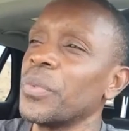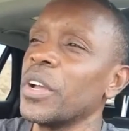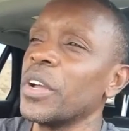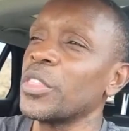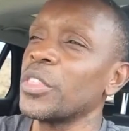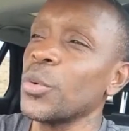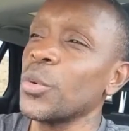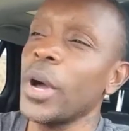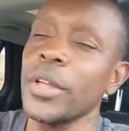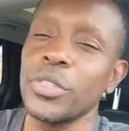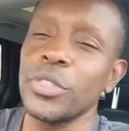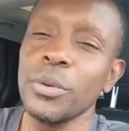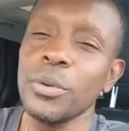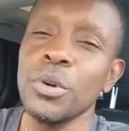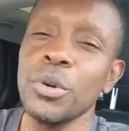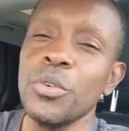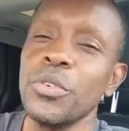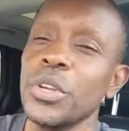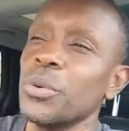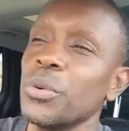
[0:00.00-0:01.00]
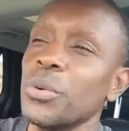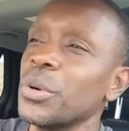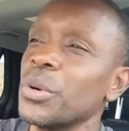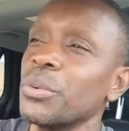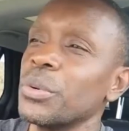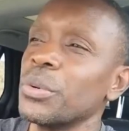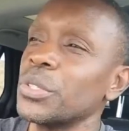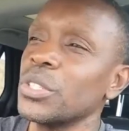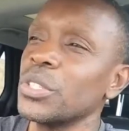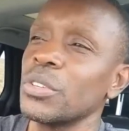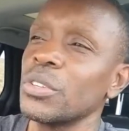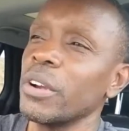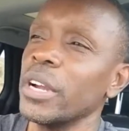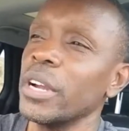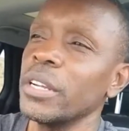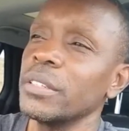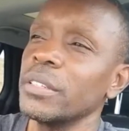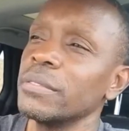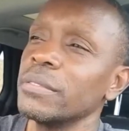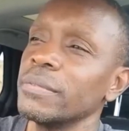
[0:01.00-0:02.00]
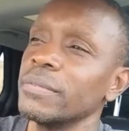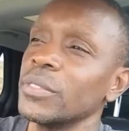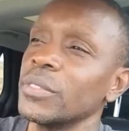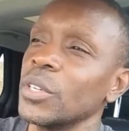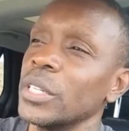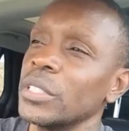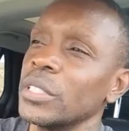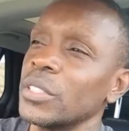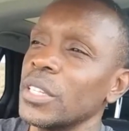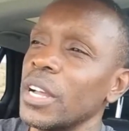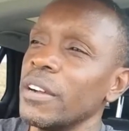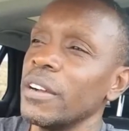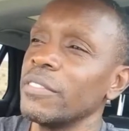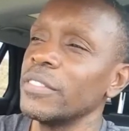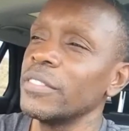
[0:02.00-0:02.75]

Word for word: throughout the movie were just great great stuff.